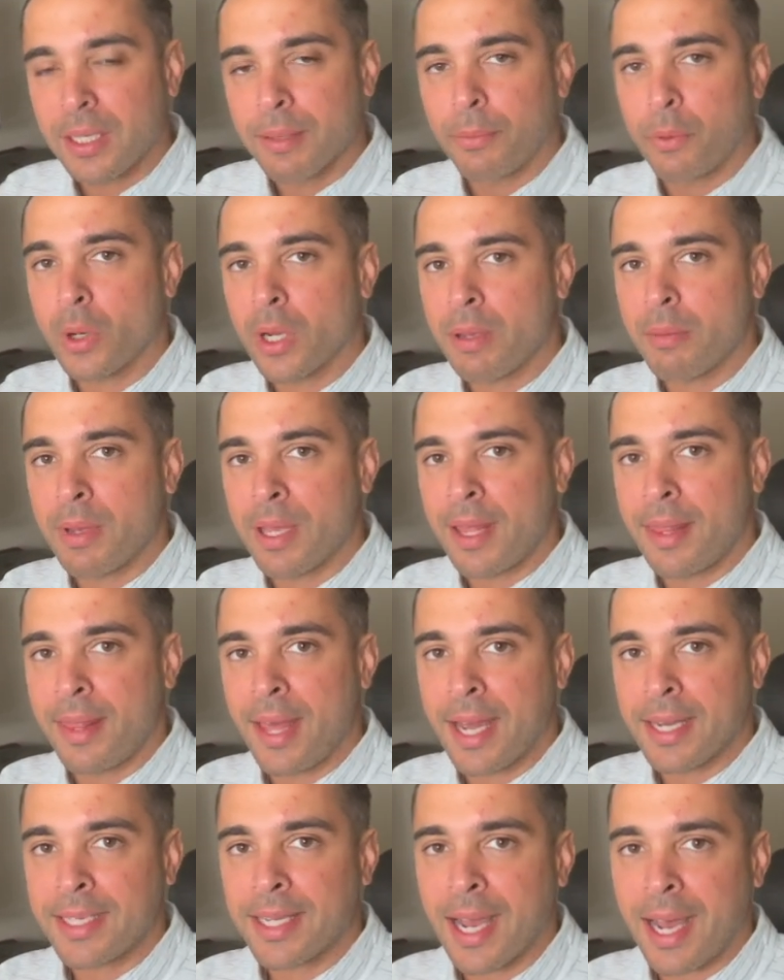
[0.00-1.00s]
appointment
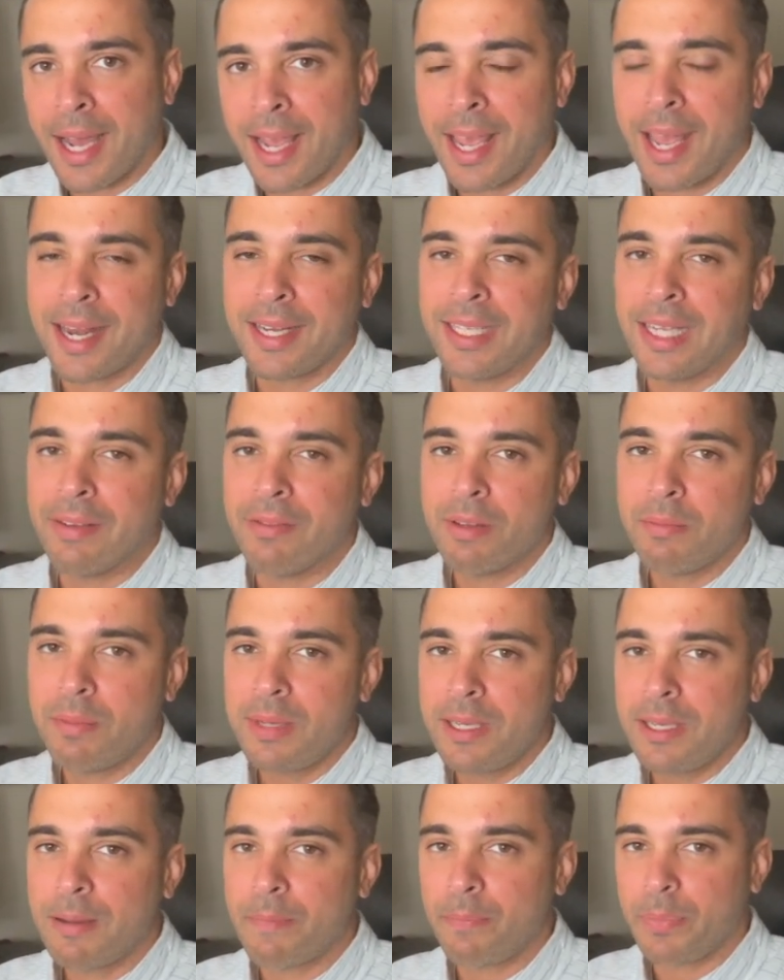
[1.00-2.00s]
that Ty had given me.